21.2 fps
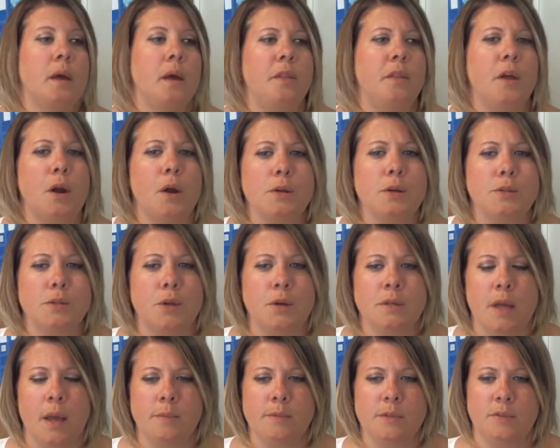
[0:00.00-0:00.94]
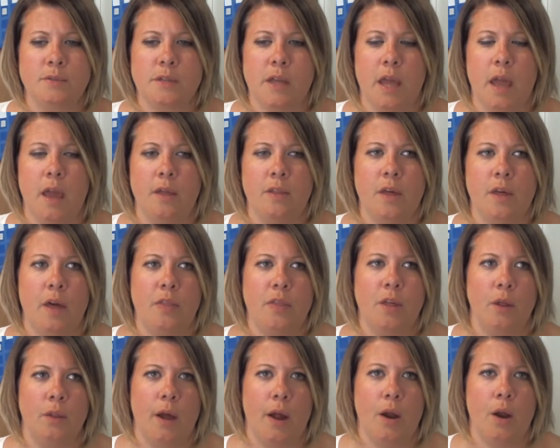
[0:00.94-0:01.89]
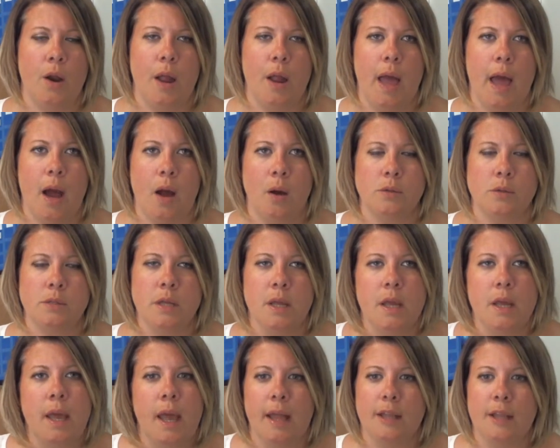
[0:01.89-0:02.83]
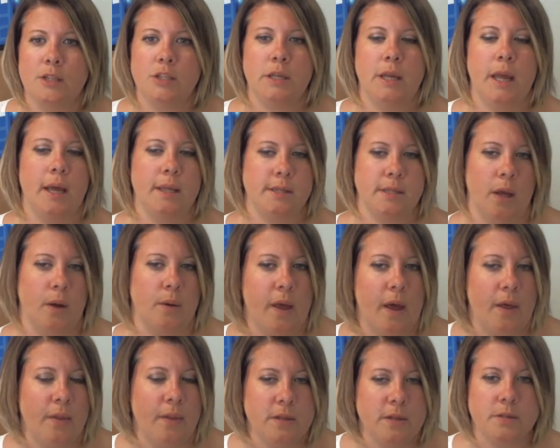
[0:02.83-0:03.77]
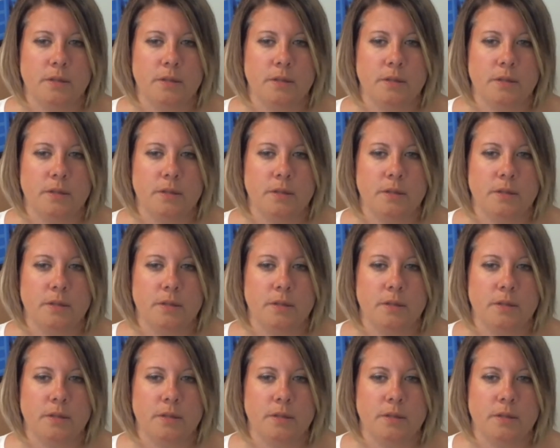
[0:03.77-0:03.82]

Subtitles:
There are certain times of day that they'll let her out, and she has to go down this,